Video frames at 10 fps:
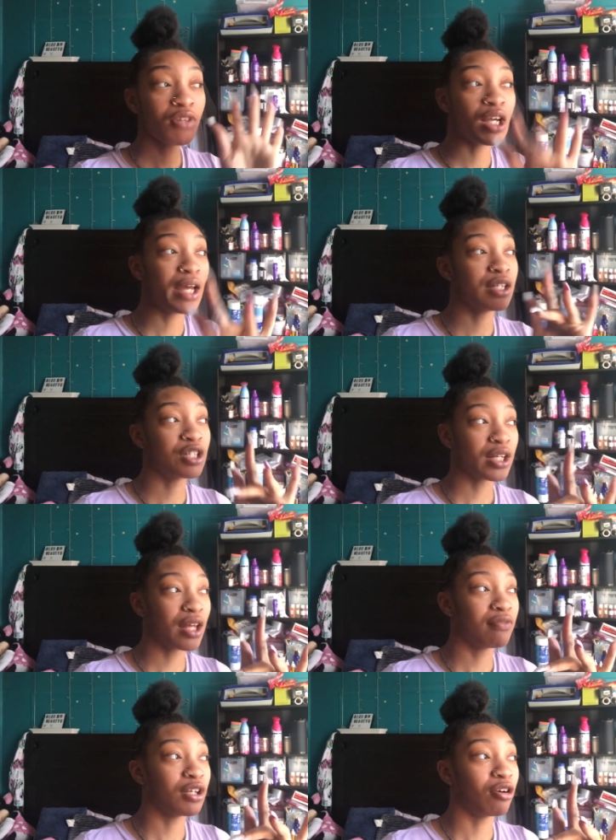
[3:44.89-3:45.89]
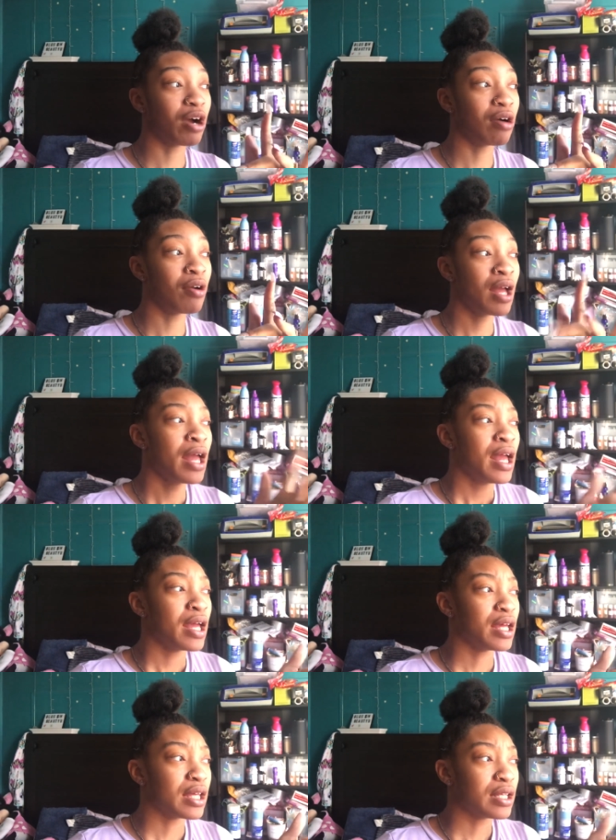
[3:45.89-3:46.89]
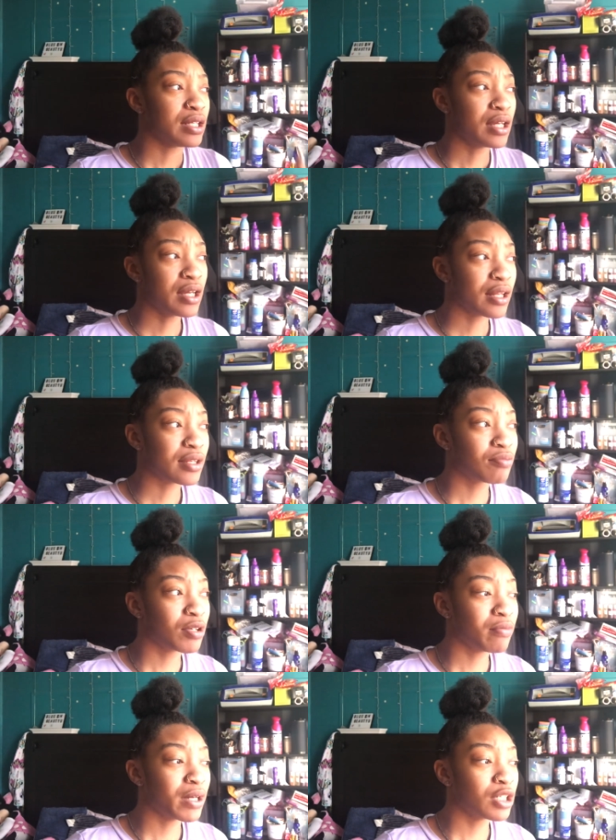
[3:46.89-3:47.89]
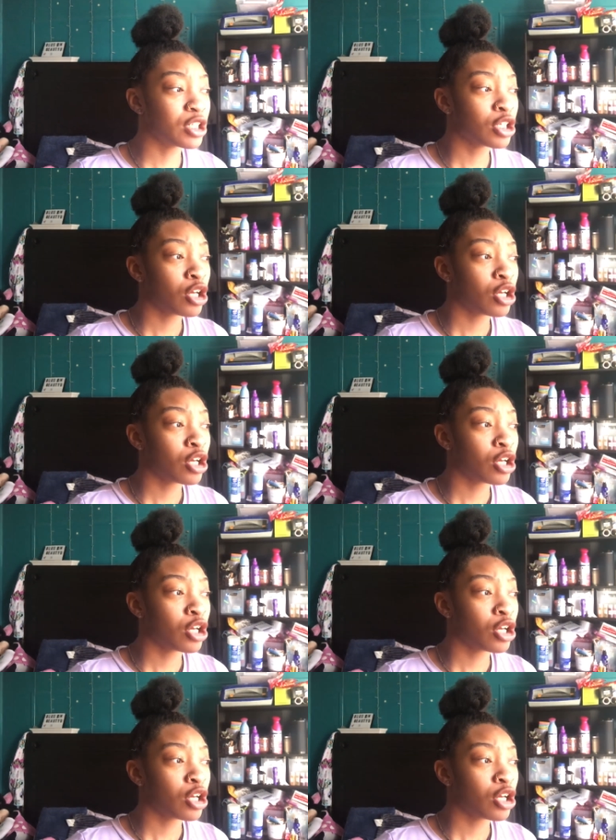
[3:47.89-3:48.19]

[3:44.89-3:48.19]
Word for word: Go ahead and check that video out. And yeah, that's pretty much